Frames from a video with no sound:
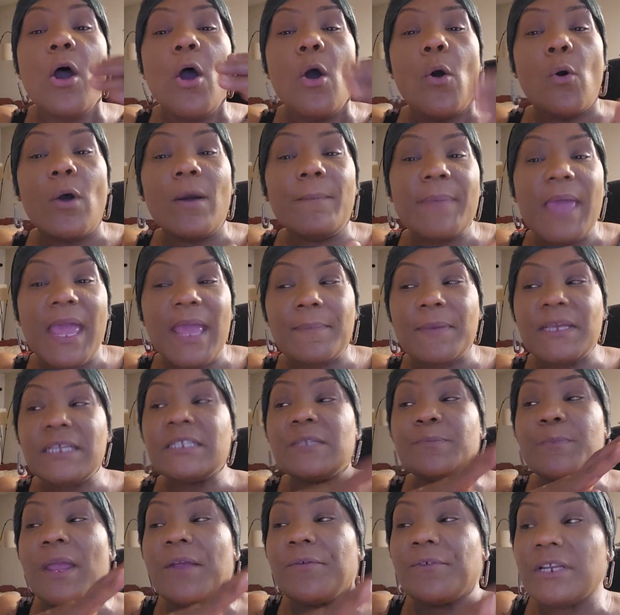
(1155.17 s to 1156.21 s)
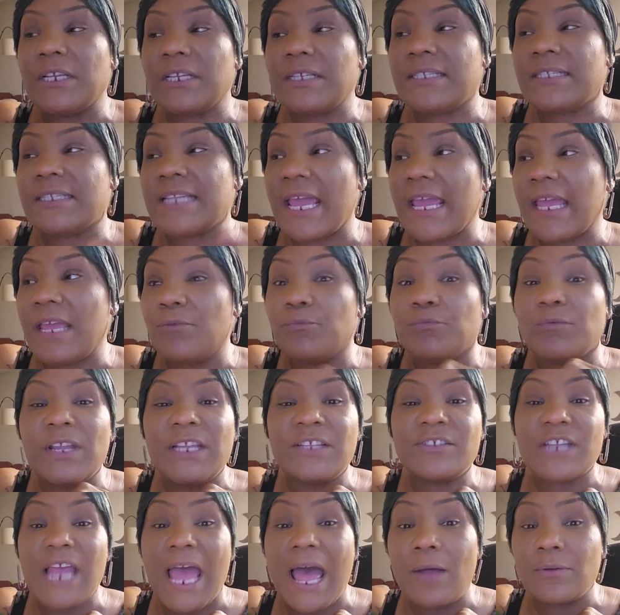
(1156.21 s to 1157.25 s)
Or maybe Spirit is saying
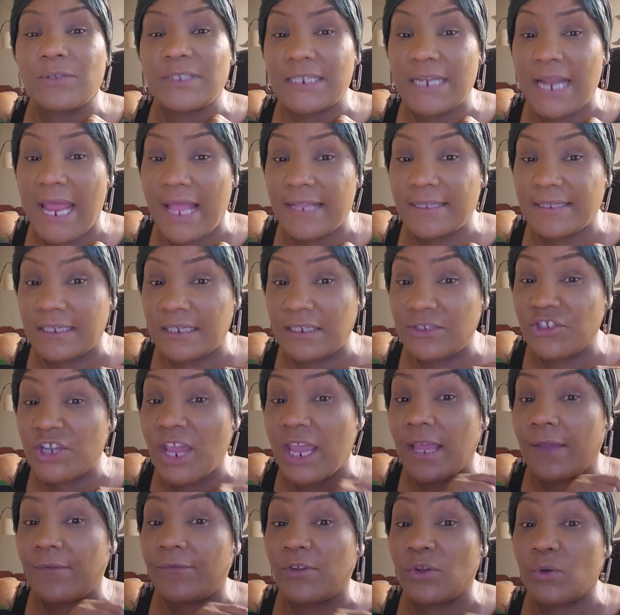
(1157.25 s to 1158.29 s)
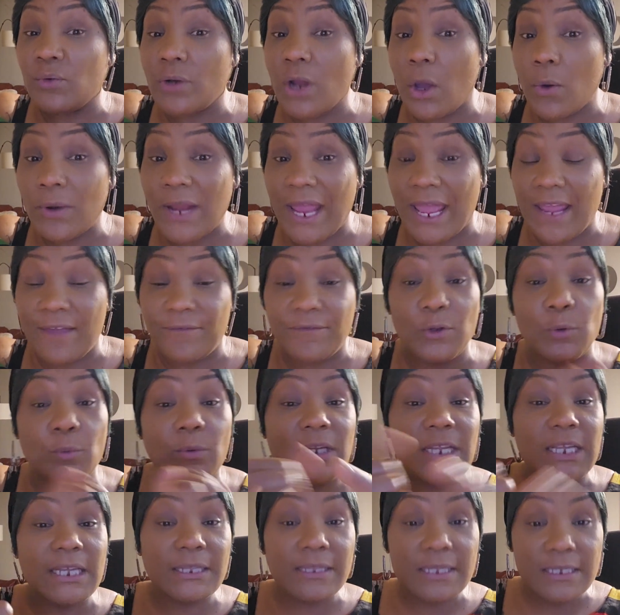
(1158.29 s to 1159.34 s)
reach out to that DJ if you know that, if you
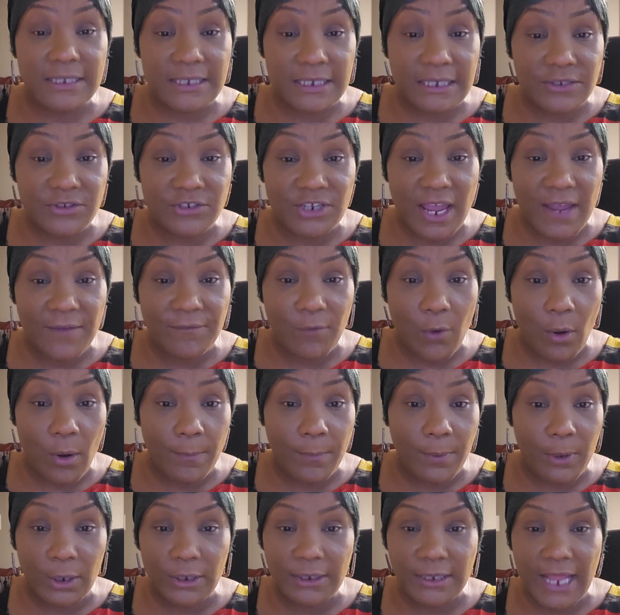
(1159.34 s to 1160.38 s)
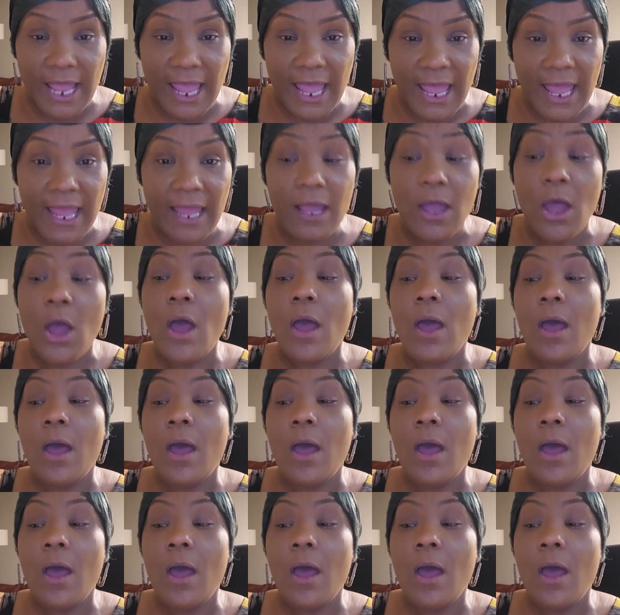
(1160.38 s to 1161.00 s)
need the DJ for a birthday